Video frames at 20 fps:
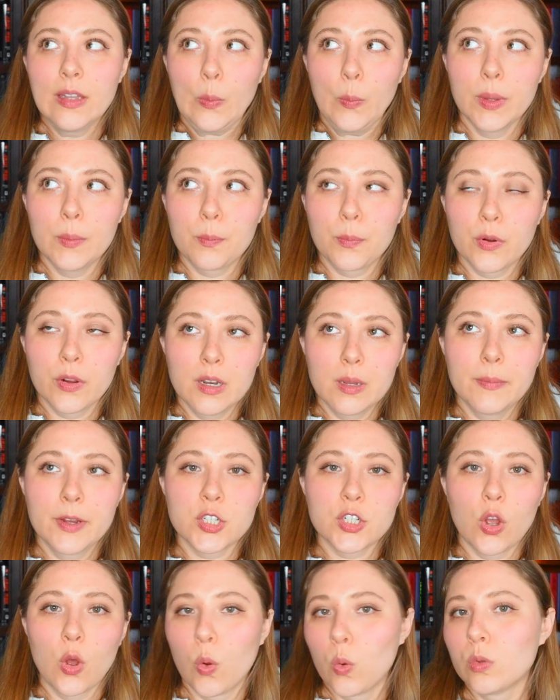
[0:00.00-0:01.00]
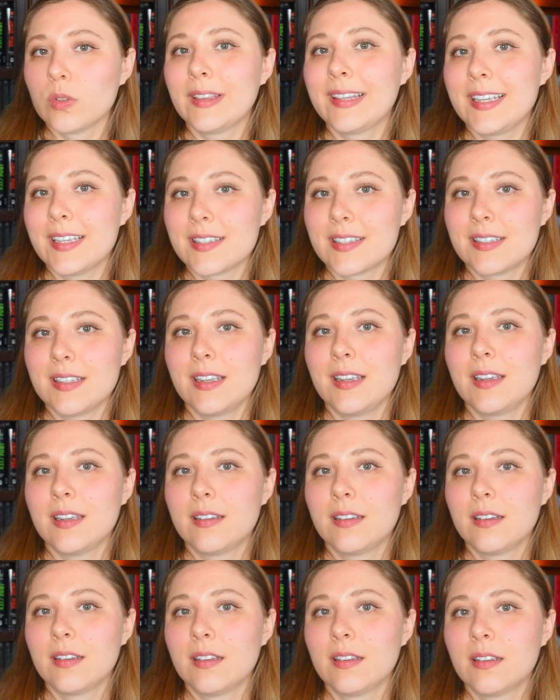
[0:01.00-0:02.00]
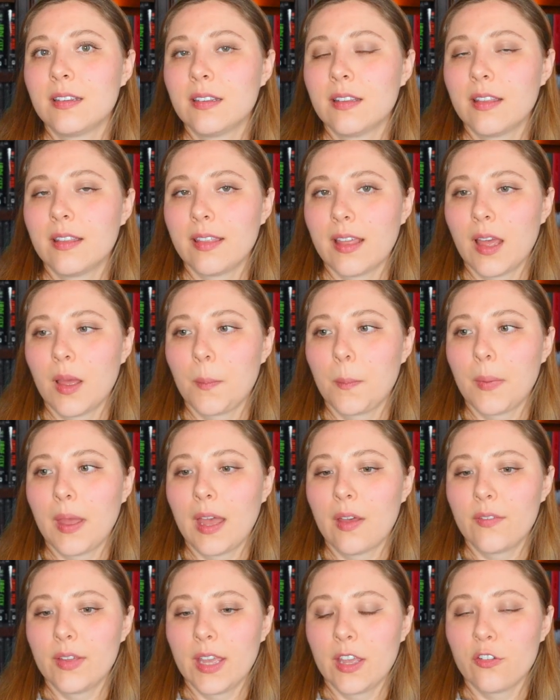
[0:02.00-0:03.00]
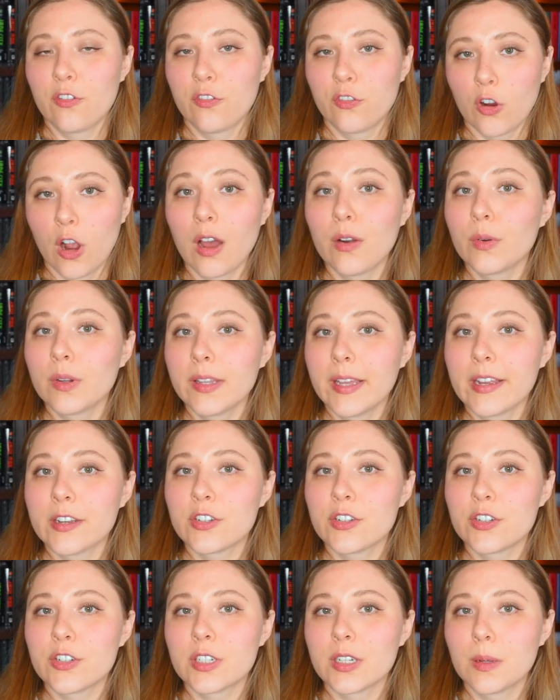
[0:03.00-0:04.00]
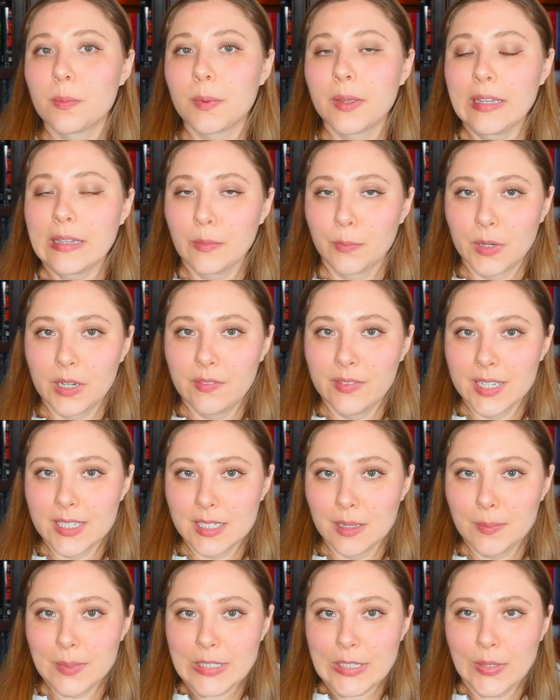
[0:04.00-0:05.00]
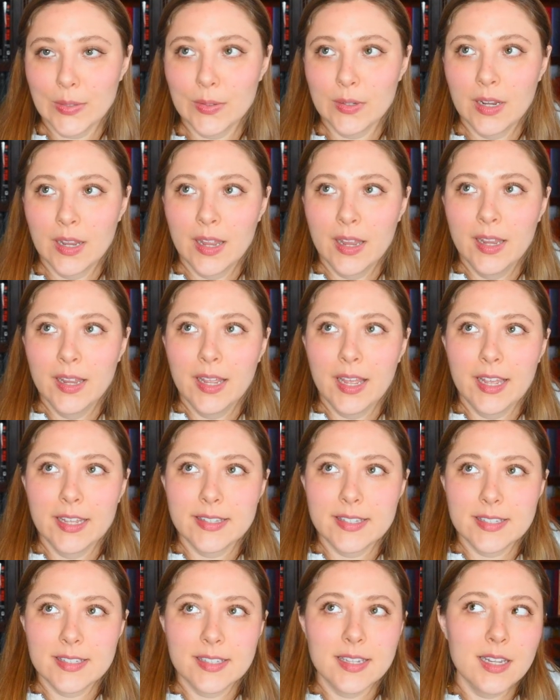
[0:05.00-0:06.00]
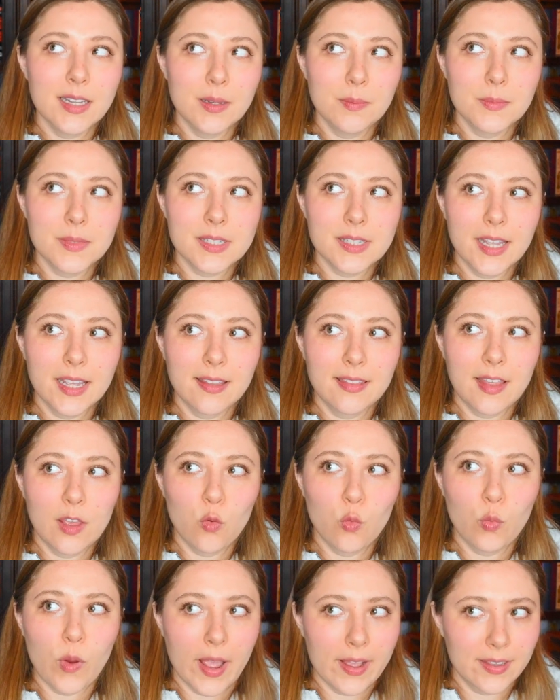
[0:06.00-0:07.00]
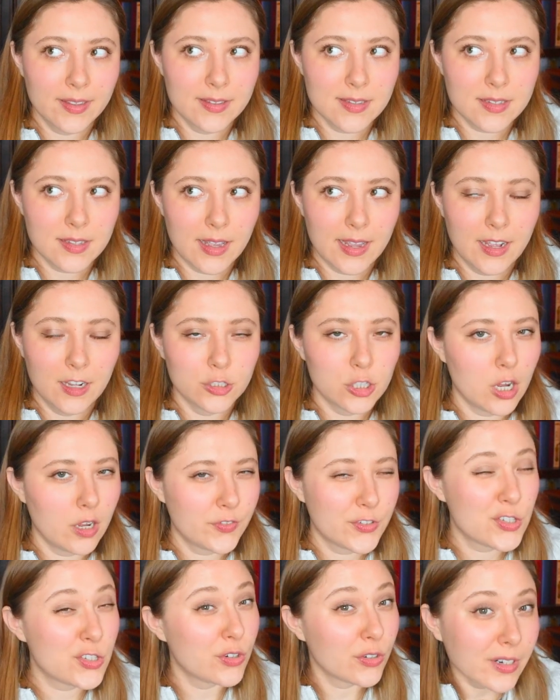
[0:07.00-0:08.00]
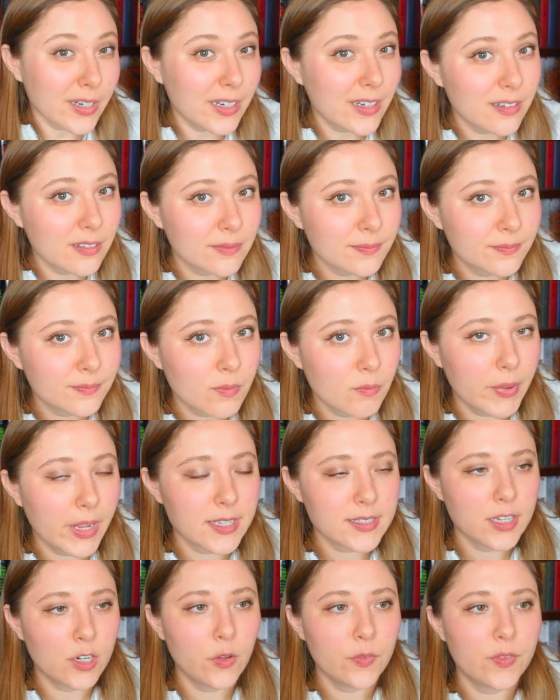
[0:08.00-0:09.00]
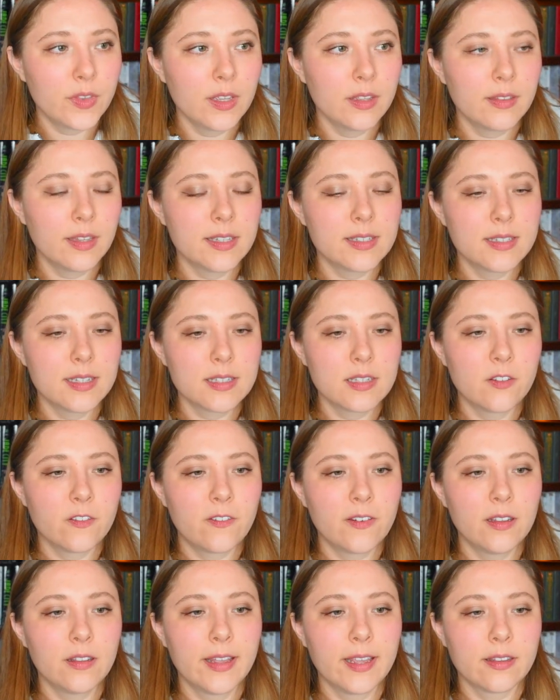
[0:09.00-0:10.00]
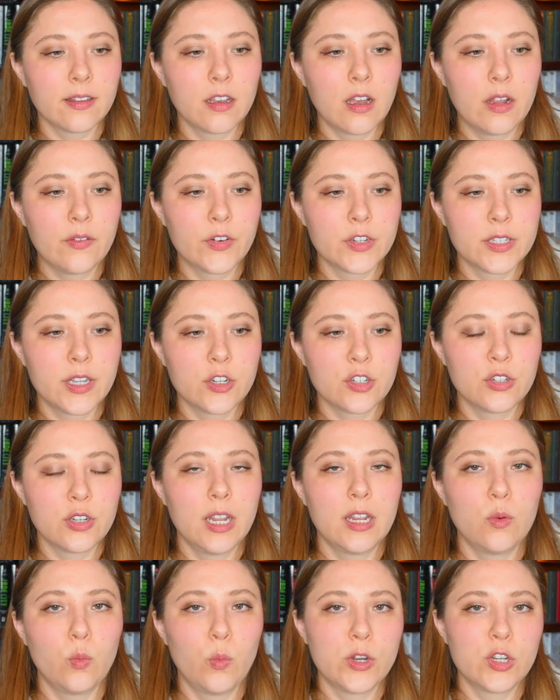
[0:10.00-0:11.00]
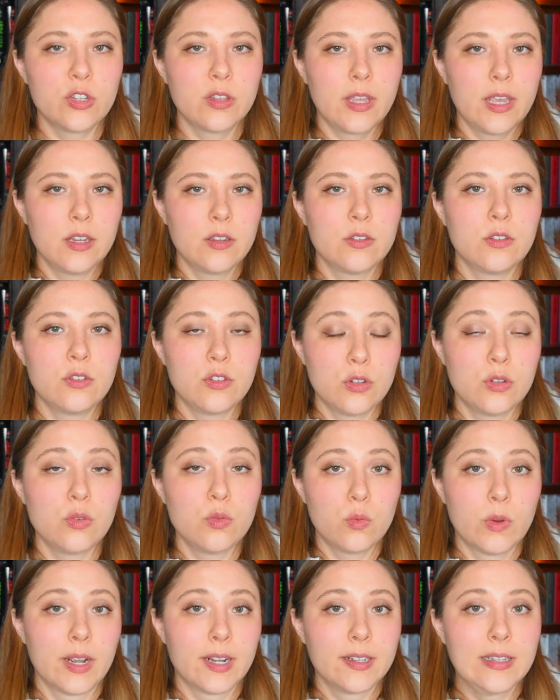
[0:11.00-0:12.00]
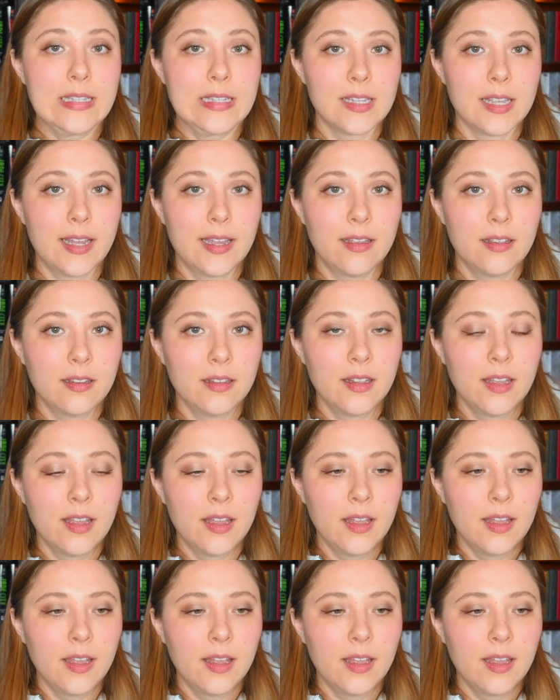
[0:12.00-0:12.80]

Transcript: that we'd pretty much only seen them having a fraught relationship in the previous episode, it seems like they reconciled off screen, because I don't think, this doesn't feel like the conversation in which they do reconcile.